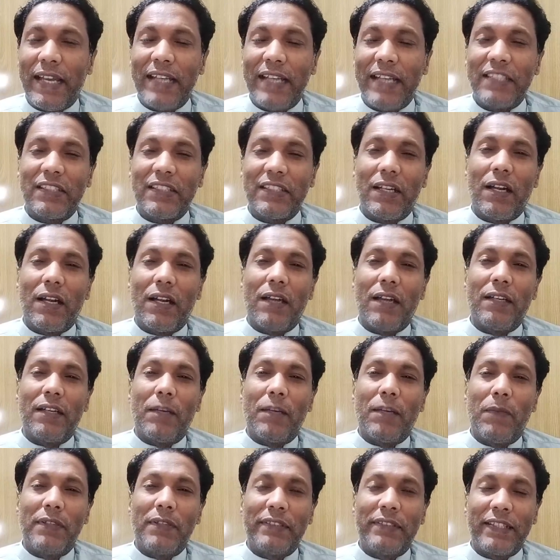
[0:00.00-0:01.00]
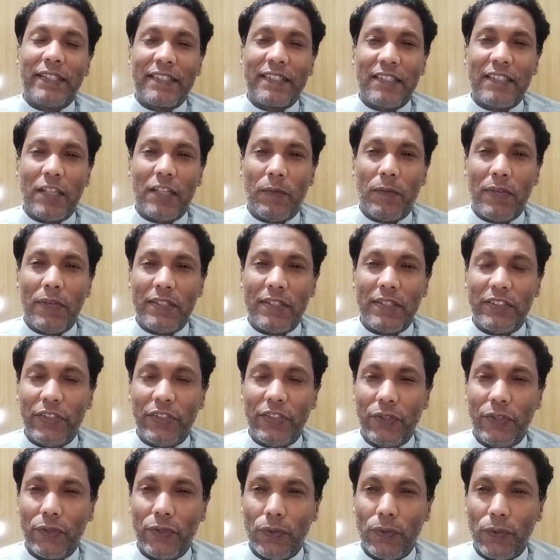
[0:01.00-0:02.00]
HR
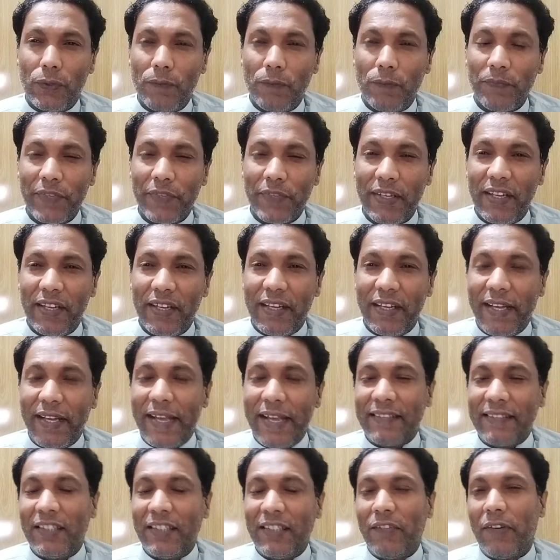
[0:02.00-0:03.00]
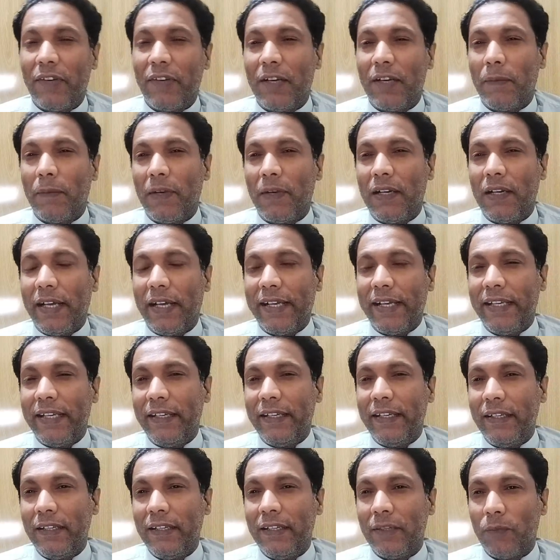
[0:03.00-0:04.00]
6600,
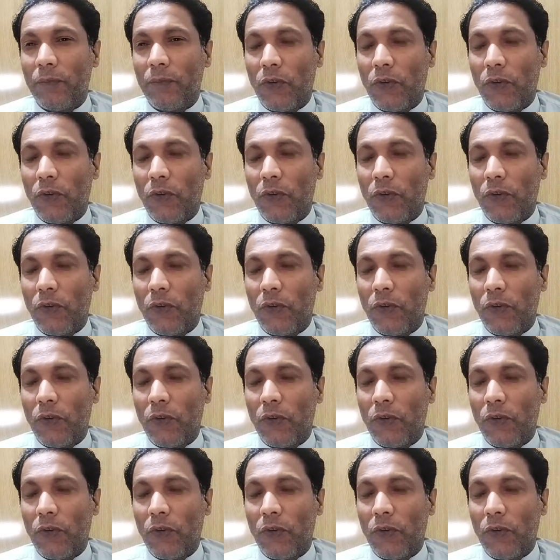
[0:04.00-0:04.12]
S3199.